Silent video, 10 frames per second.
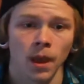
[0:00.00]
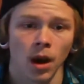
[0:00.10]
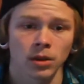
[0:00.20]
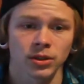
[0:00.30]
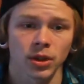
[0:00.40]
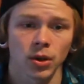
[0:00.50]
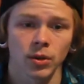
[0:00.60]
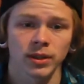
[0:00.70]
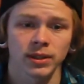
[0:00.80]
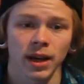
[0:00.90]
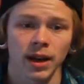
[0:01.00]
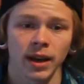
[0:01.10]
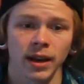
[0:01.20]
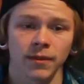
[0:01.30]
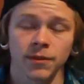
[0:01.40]
Also, he's got
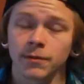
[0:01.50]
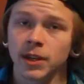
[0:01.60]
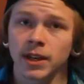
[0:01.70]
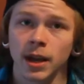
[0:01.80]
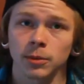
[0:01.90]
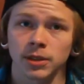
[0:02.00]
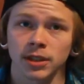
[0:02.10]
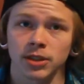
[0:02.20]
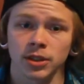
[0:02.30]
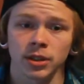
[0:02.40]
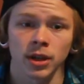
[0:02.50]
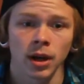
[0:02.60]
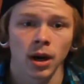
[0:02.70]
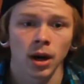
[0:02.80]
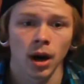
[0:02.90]
a 15K resistor,
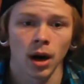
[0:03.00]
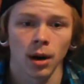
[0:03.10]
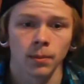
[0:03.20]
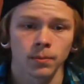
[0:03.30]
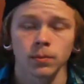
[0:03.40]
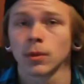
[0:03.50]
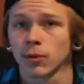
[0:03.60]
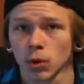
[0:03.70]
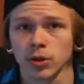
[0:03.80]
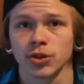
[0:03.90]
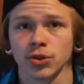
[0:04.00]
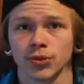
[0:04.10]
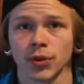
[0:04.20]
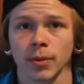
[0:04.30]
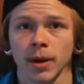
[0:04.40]
of course used
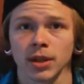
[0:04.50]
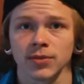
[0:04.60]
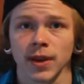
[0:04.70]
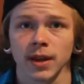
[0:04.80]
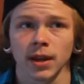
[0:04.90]
for the MOSFET.